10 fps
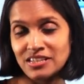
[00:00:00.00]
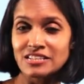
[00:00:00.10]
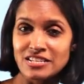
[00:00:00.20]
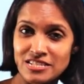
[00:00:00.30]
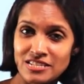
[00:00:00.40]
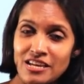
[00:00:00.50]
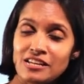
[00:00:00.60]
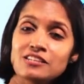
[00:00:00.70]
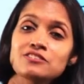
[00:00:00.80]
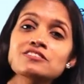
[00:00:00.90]
Kinetic
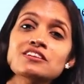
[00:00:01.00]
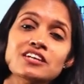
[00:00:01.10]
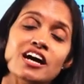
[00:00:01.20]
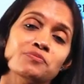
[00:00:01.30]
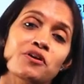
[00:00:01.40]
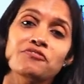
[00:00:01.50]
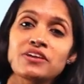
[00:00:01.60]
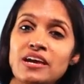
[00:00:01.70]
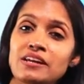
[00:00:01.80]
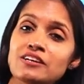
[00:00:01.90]
energy is the type of
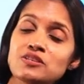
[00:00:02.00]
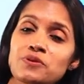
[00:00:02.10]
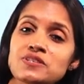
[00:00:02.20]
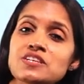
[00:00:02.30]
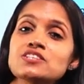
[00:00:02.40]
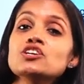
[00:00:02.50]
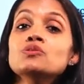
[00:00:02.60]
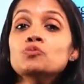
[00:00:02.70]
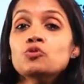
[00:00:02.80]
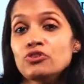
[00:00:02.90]
the energy present in
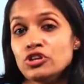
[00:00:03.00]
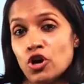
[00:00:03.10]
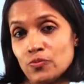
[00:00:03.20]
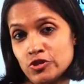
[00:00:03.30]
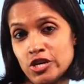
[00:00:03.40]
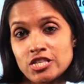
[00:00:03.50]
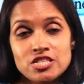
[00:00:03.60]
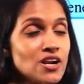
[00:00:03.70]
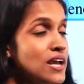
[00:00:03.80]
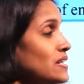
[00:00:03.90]
moving
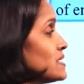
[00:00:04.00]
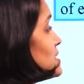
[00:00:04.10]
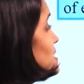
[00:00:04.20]
objects, right?